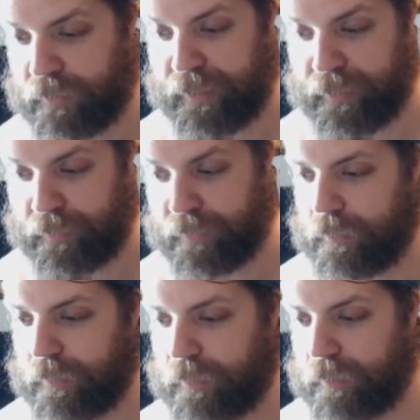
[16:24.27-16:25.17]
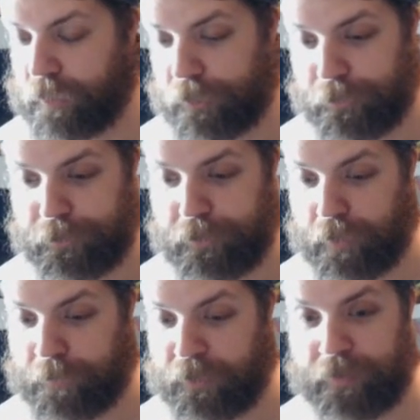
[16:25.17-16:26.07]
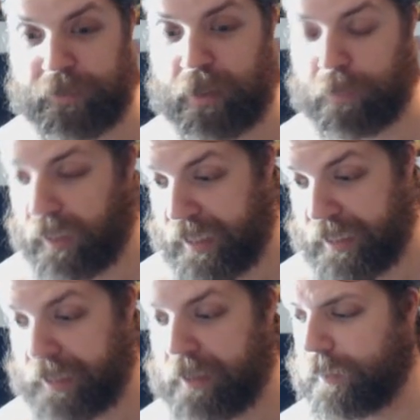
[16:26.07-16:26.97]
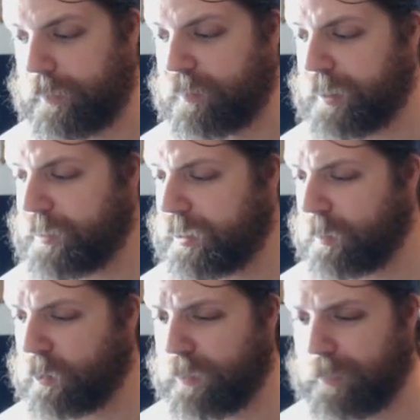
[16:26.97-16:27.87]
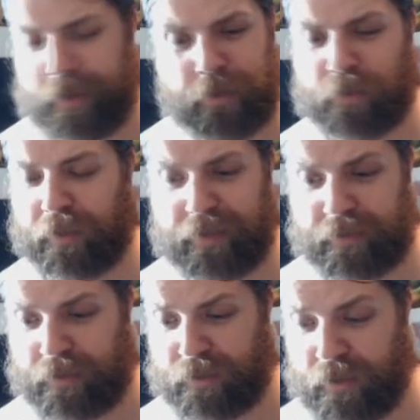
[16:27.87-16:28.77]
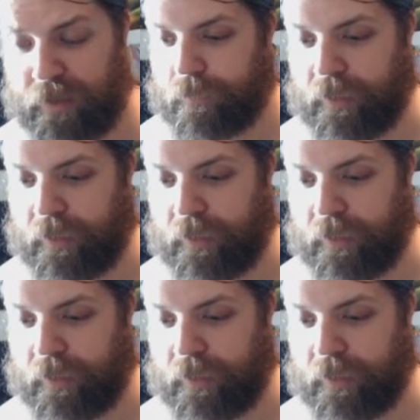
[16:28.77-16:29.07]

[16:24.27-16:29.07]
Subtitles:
than Archdruid's Charm, which I'm not playing. It might be in the board, but I don't think so.